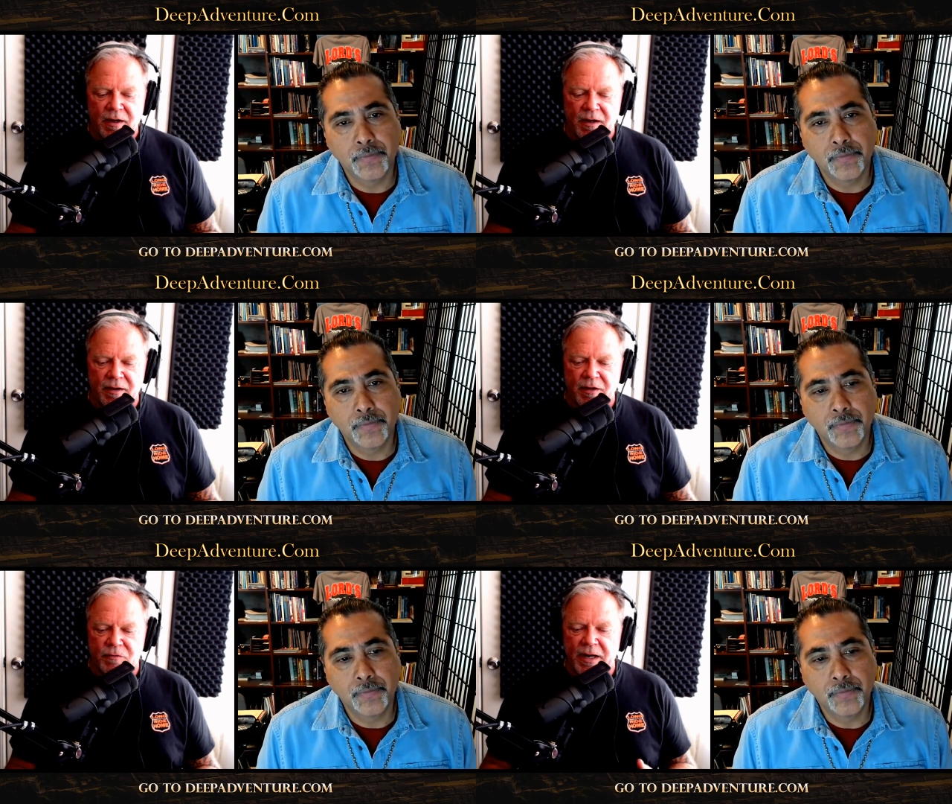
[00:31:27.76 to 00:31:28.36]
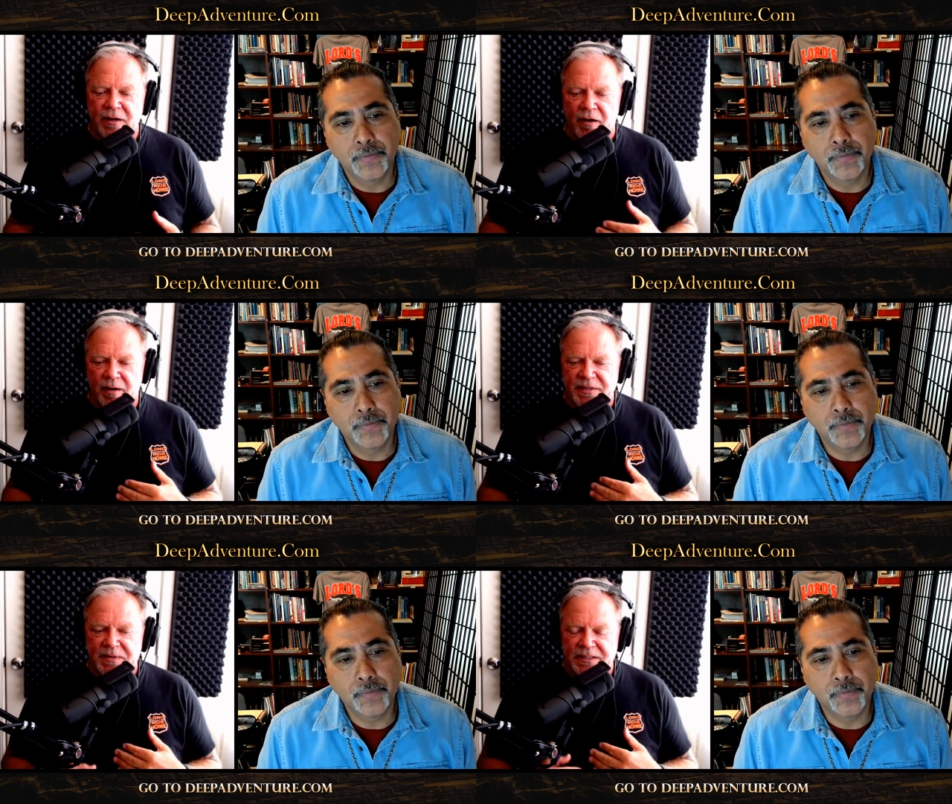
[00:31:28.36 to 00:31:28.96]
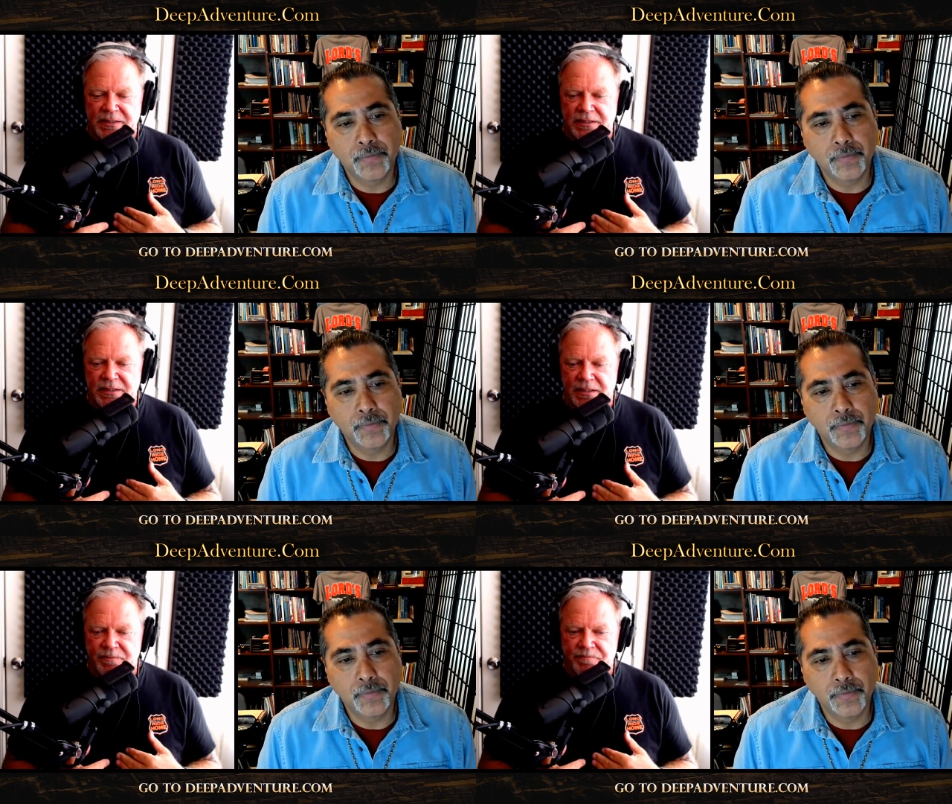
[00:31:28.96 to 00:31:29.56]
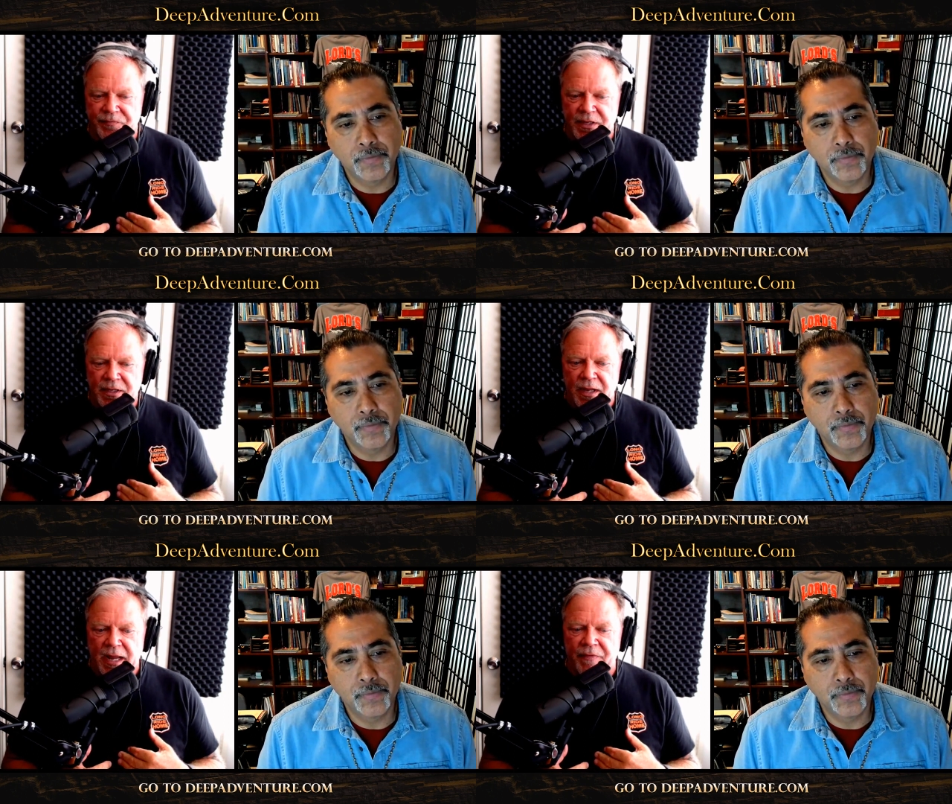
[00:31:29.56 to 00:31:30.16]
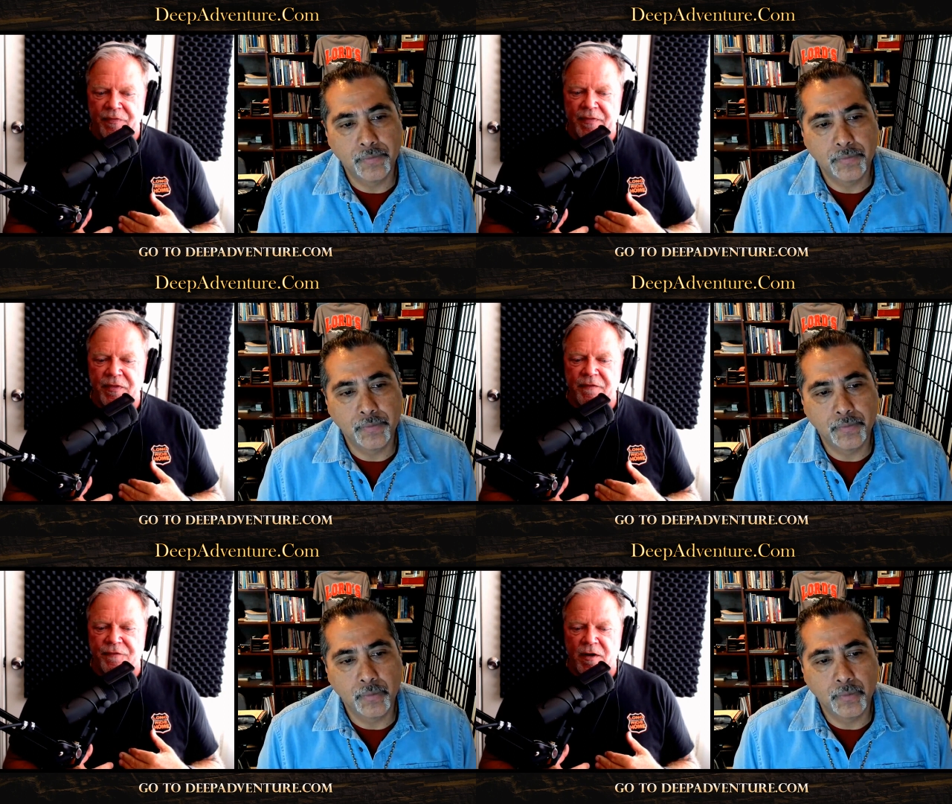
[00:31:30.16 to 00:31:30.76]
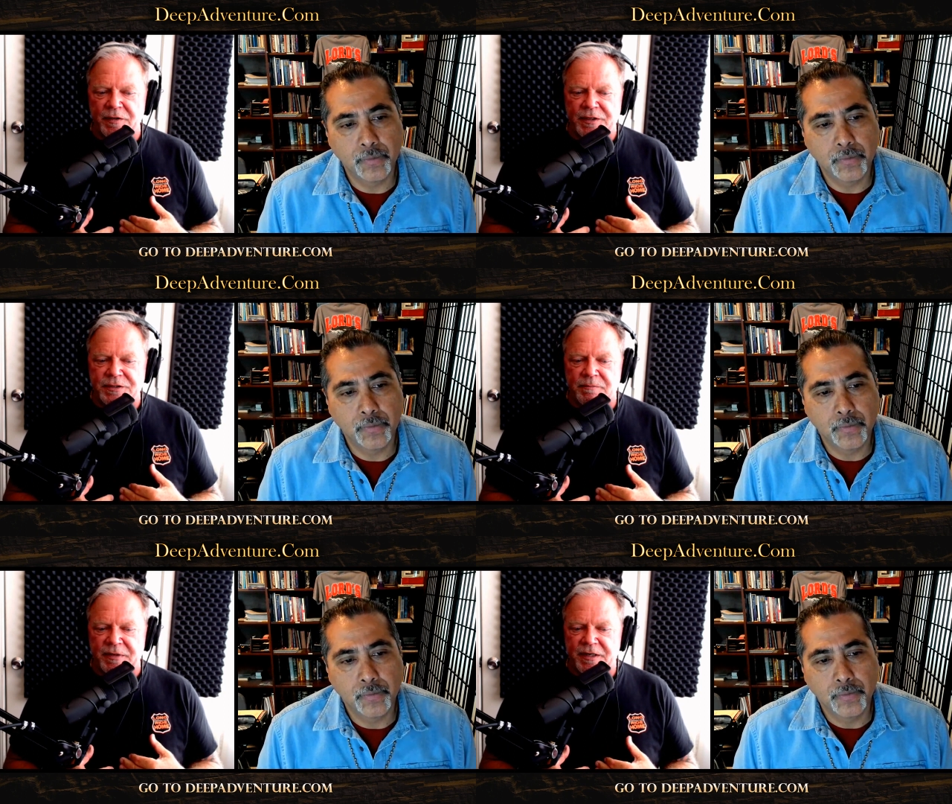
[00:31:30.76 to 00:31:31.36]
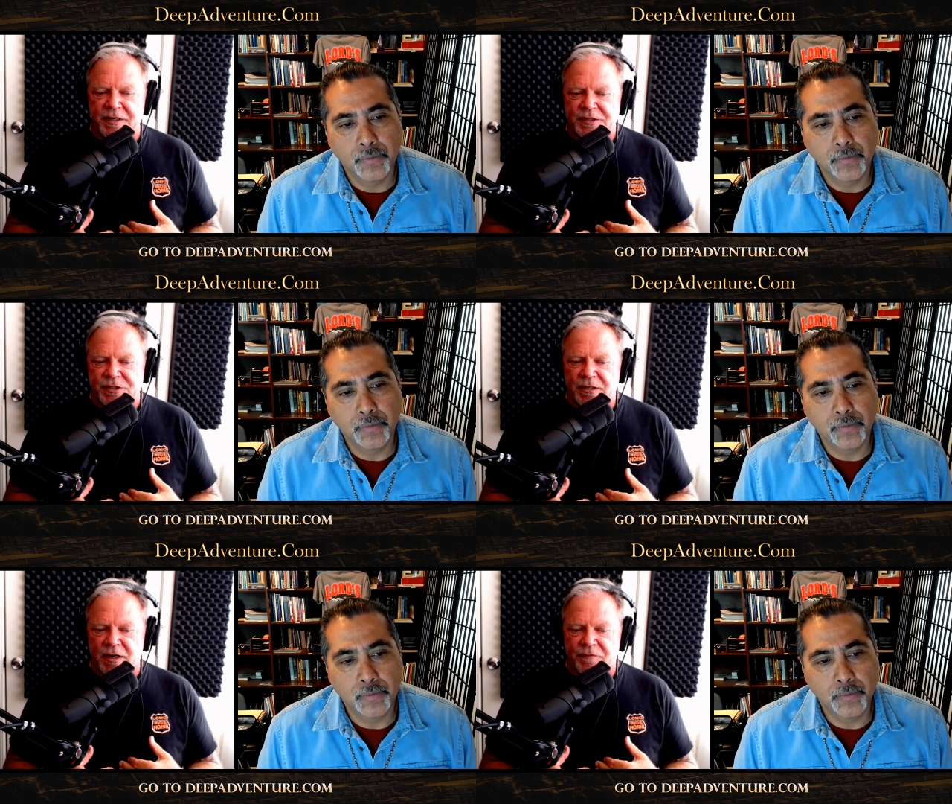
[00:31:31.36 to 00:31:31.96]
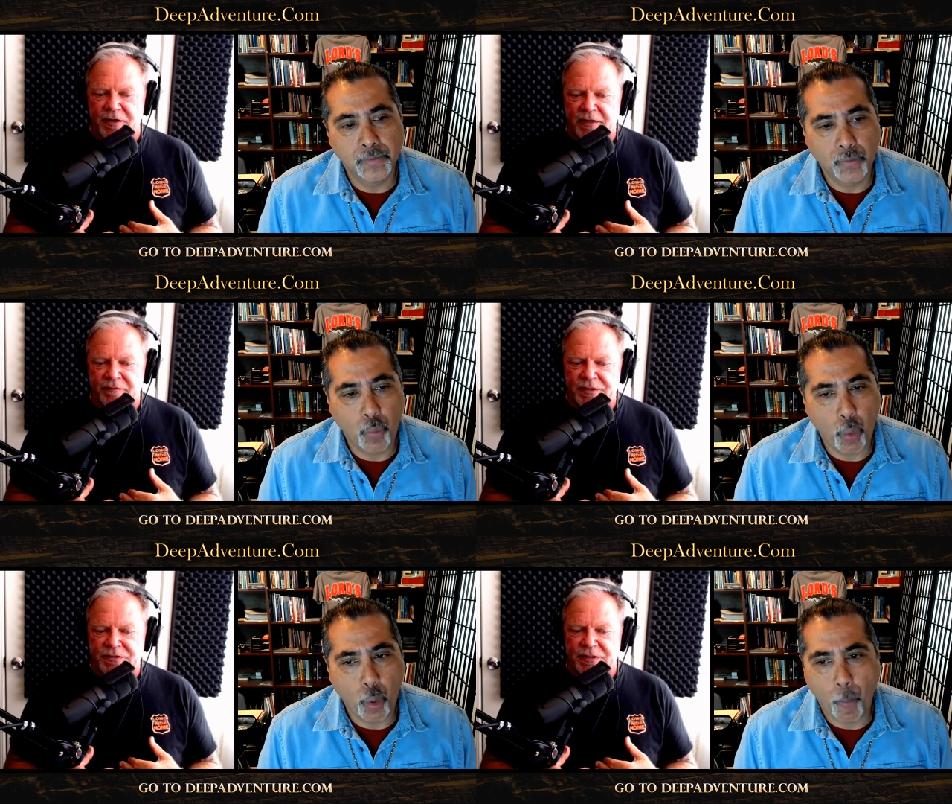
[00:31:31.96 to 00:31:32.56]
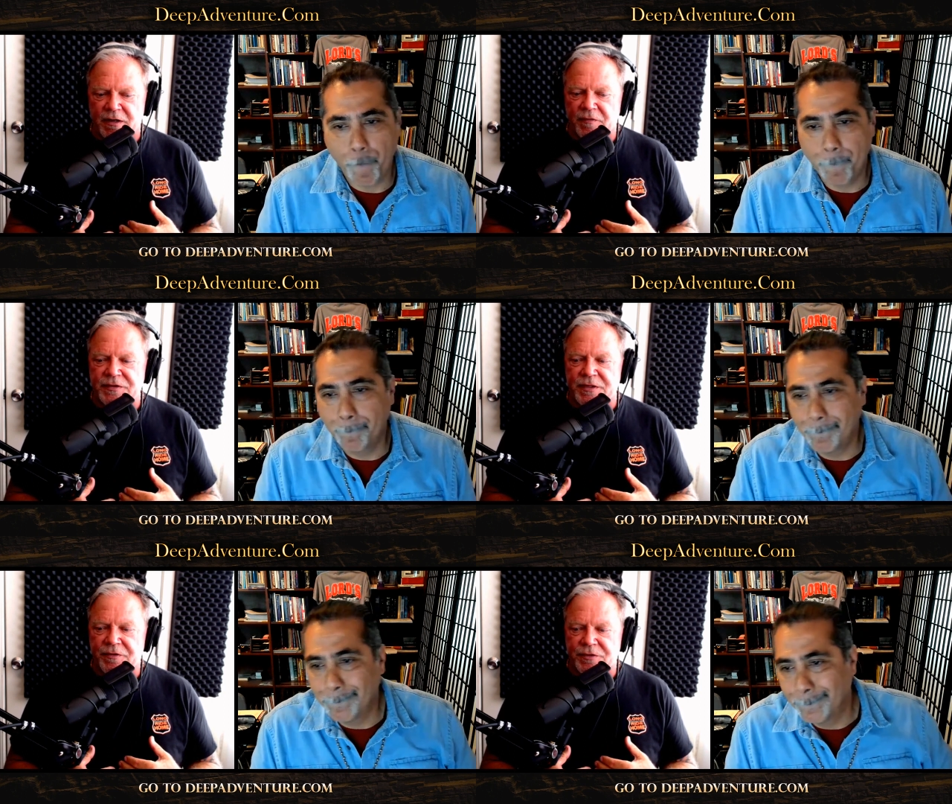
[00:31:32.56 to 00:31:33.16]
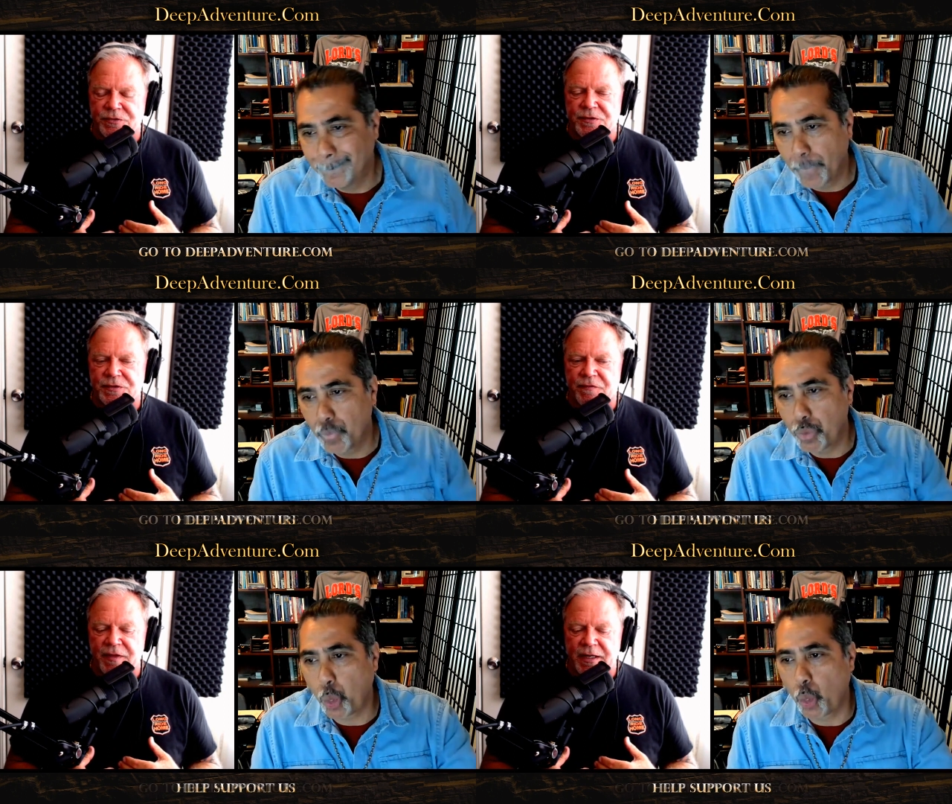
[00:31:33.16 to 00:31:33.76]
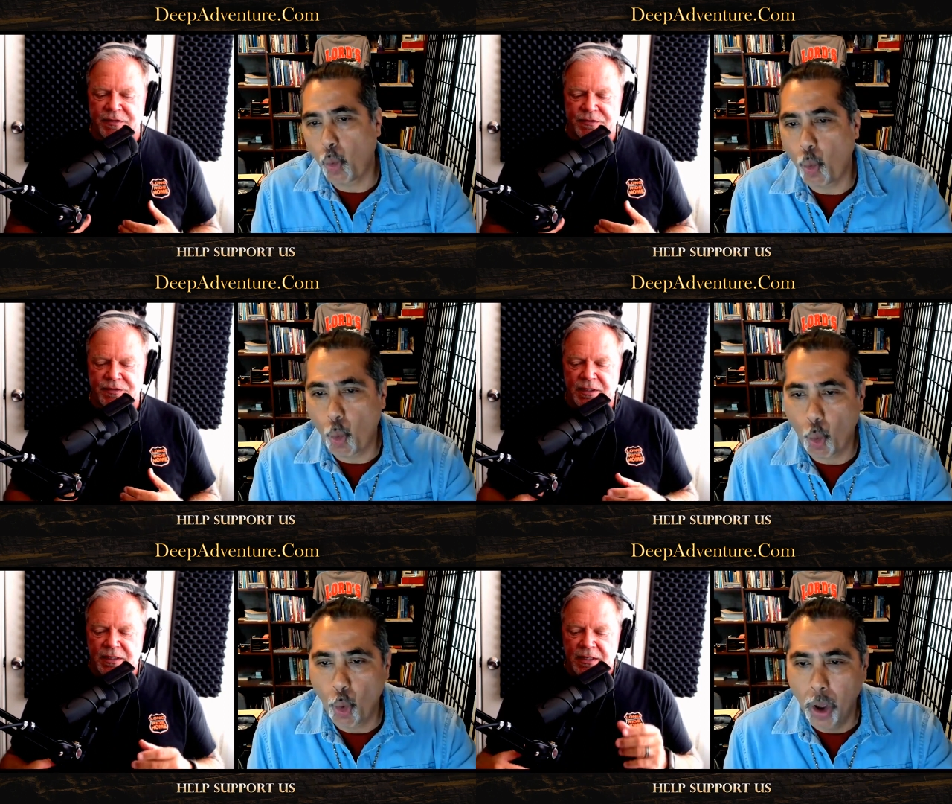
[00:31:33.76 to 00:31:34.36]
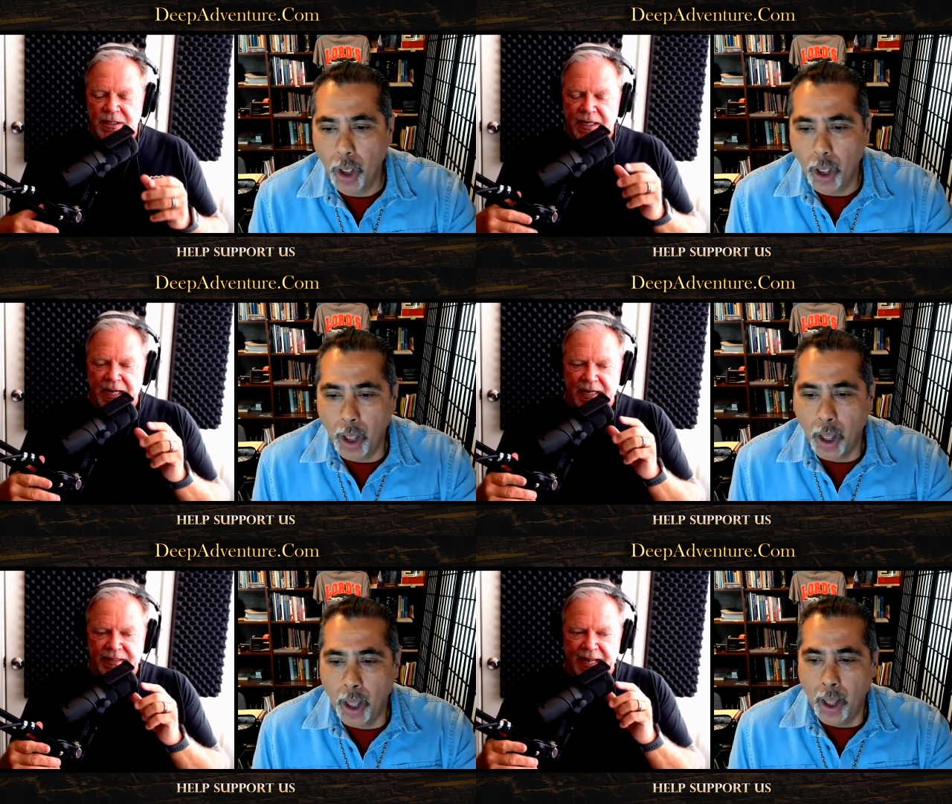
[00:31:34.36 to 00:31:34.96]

Speaker 1: Uh, great harm has been done to them, and then they fall into bitterness and unforgiveness and all these other sorts of things, and